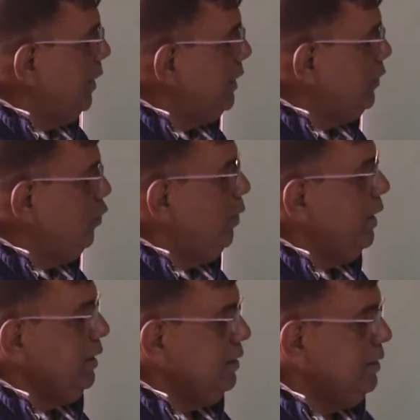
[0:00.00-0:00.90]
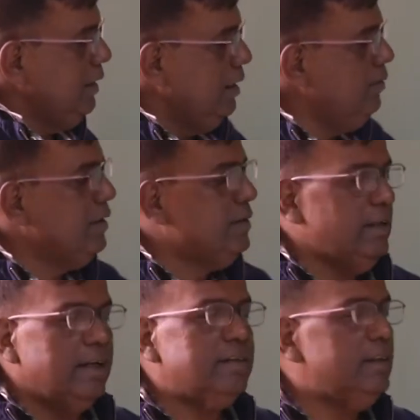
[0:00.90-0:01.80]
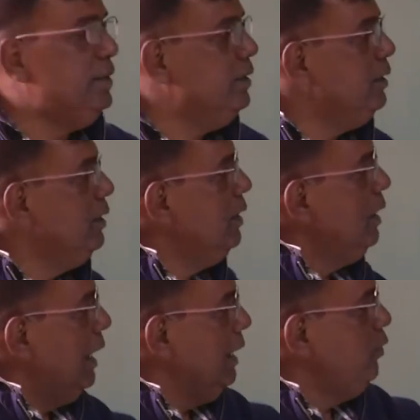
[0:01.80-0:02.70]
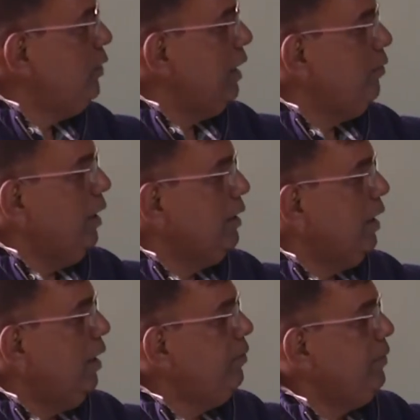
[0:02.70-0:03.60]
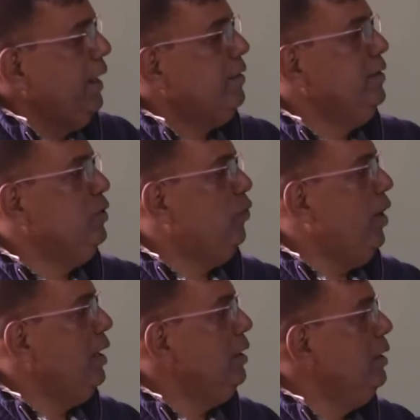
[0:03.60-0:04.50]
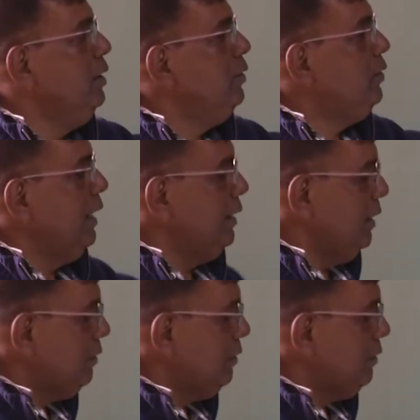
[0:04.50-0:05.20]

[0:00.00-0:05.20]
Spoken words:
by Q by dCl versus XCG, and you take one graph XCG1, take the